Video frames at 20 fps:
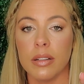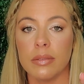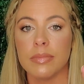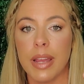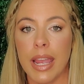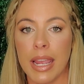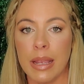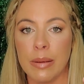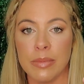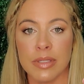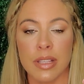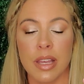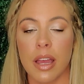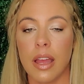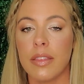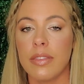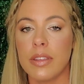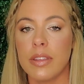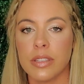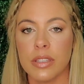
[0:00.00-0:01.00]

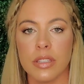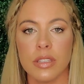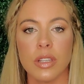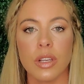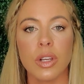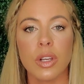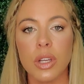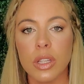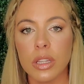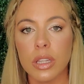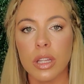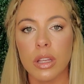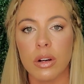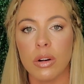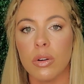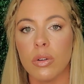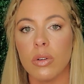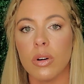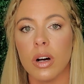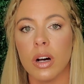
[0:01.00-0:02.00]
Amazon. This is a good
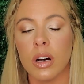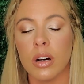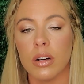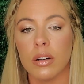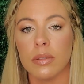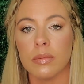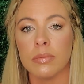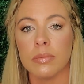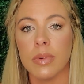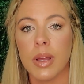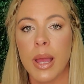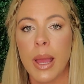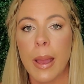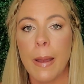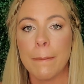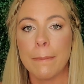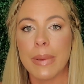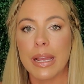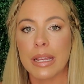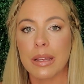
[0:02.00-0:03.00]
little
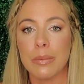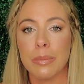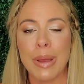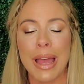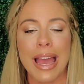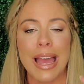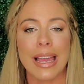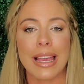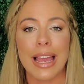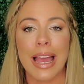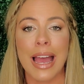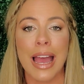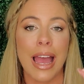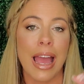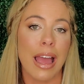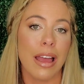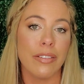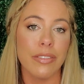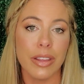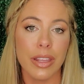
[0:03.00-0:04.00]
makeup bag. I
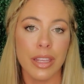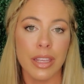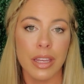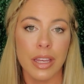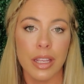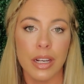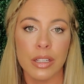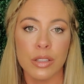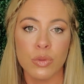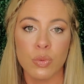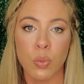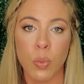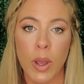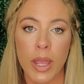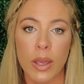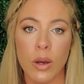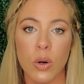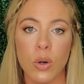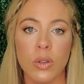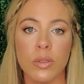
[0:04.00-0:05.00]
have it as
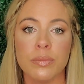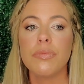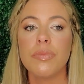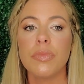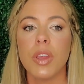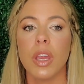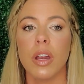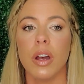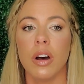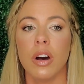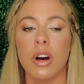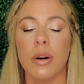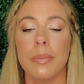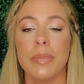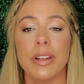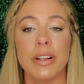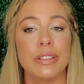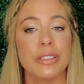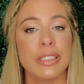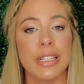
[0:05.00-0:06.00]
well.
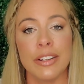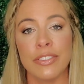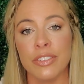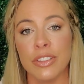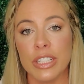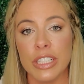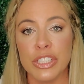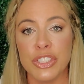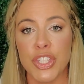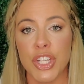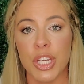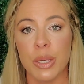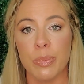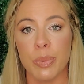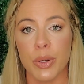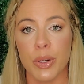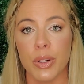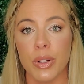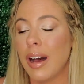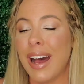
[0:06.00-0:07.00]
They're definitely
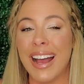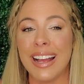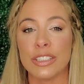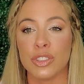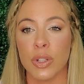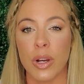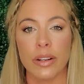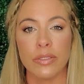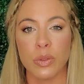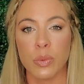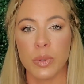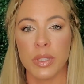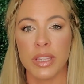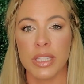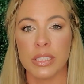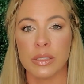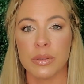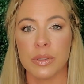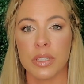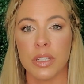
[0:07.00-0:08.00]
cheaper. I travel with
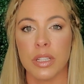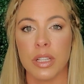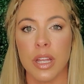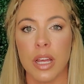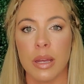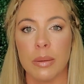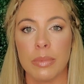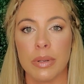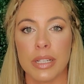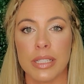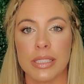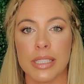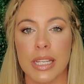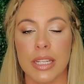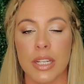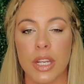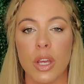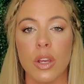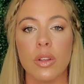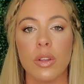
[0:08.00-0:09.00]
this one a lot because
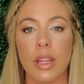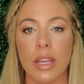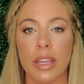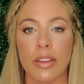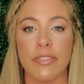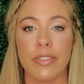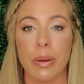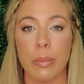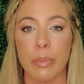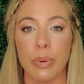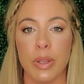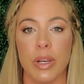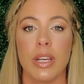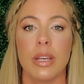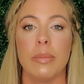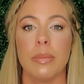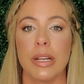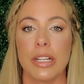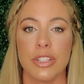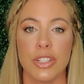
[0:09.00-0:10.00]
I know like if I put it
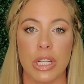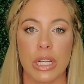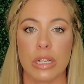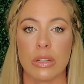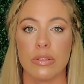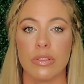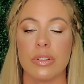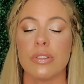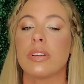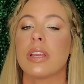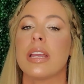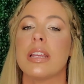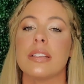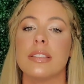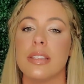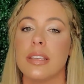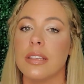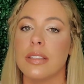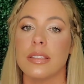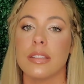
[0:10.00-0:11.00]
in my check-on
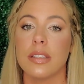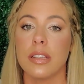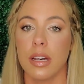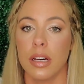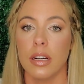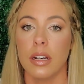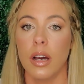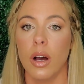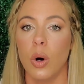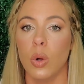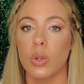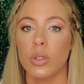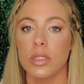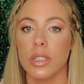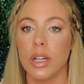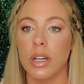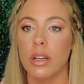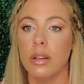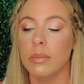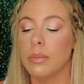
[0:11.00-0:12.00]
suitcase, it's gonna hold
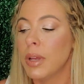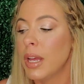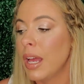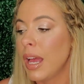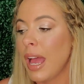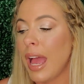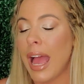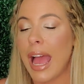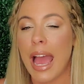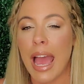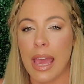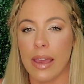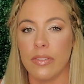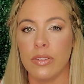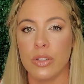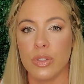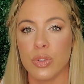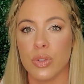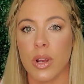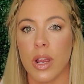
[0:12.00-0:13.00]
up. I
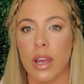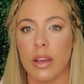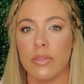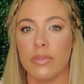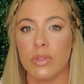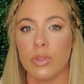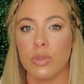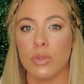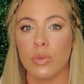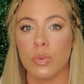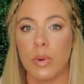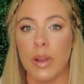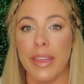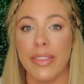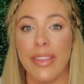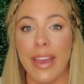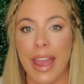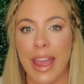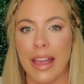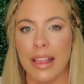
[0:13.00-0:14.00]
haven't traveled with
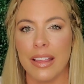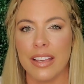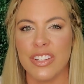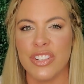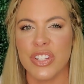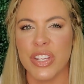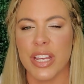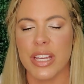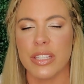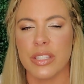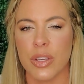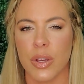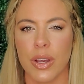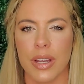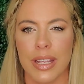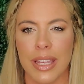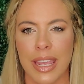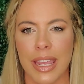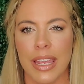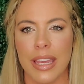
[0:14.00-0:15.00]
Alley's yet, so I
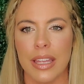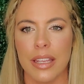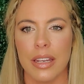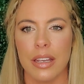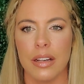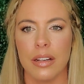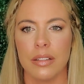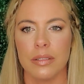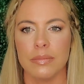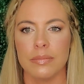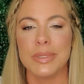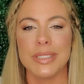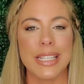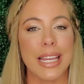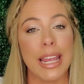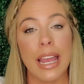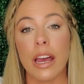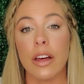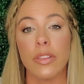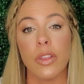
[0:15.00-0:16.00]
can't
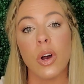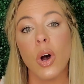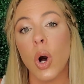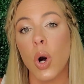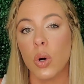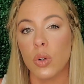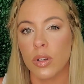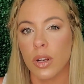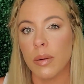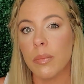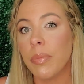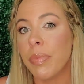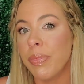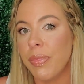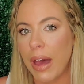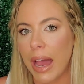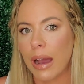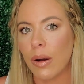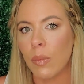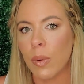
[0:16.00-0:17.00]
say how they'll hold up
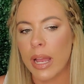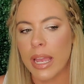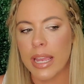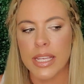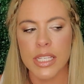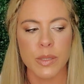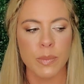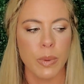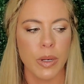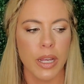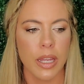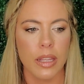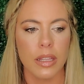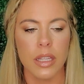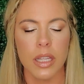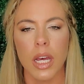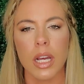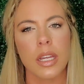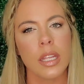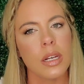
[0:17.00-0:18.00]
that ways, but
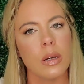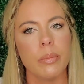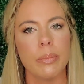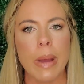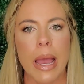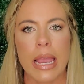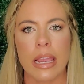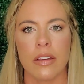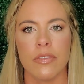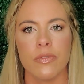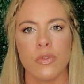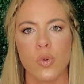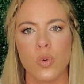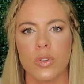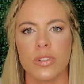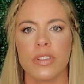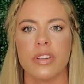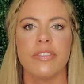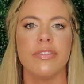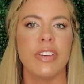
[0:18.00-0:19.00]
lugging them back and
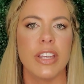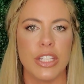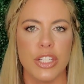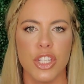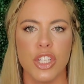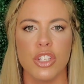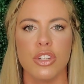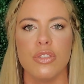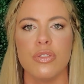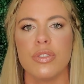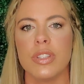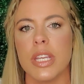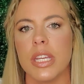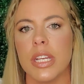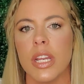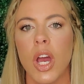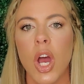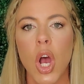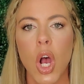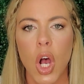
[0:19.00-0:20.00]
forth to venues
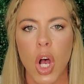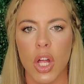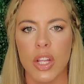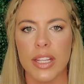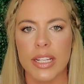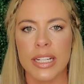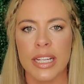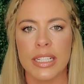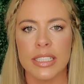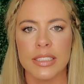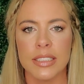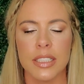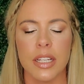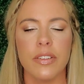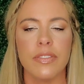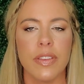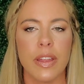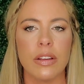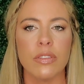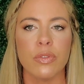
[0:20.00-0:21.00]
and all that kind of
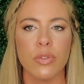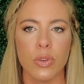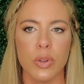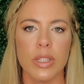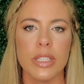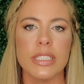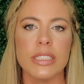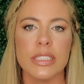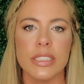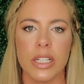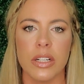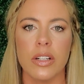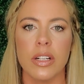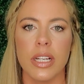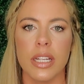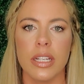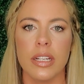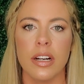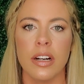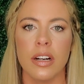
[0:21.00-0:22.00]
stuff, they've really
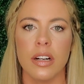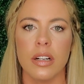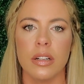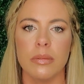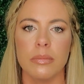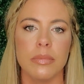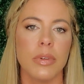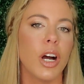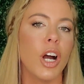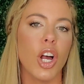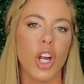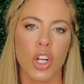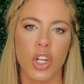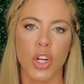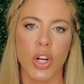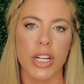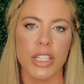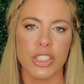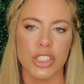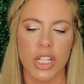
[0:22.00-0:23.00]
done a
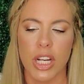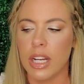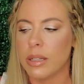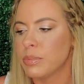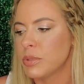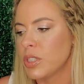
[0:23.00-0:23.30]
great job.